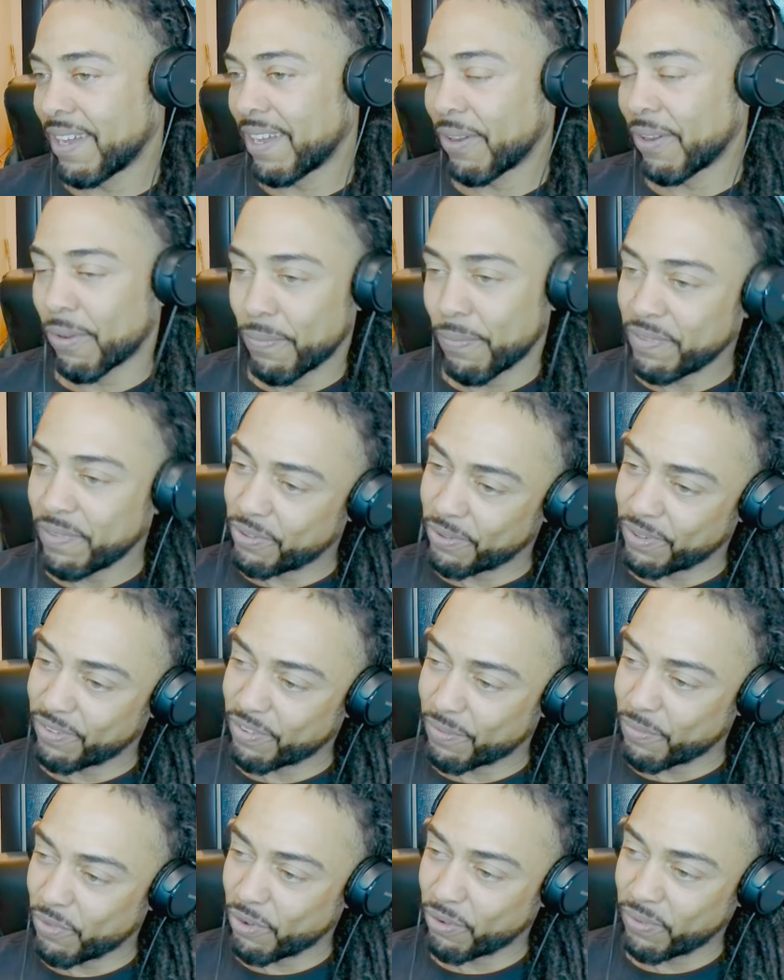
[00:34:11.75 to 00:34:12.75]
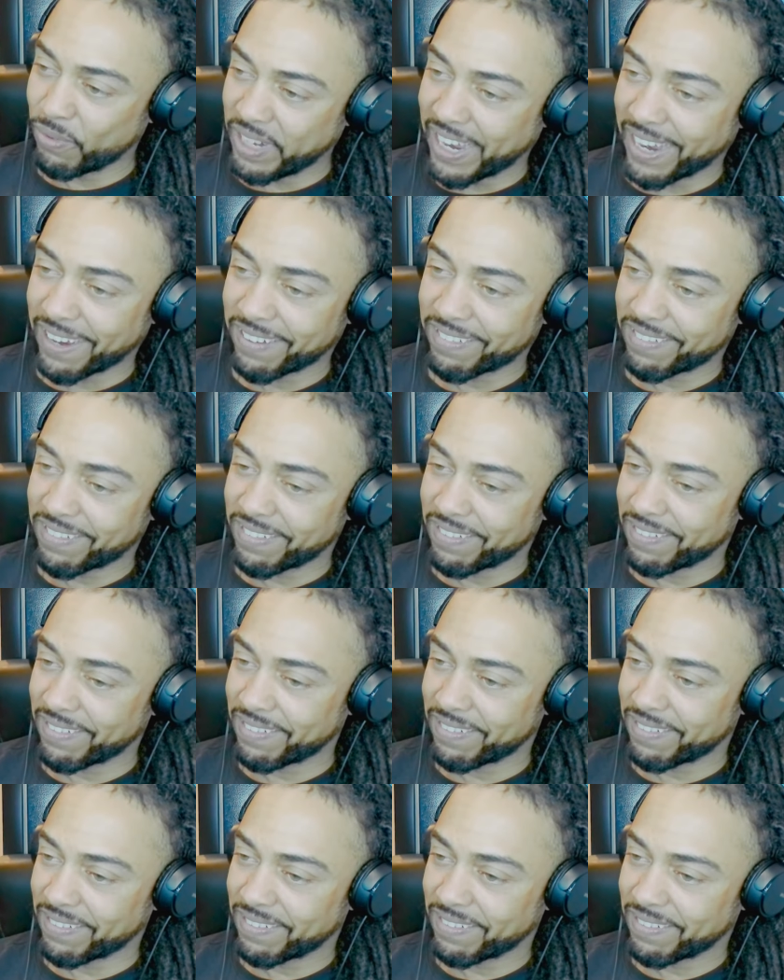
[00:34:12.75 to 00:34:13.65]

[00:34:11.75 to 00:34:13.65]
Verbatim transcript: I'm gonna be doing some more reactions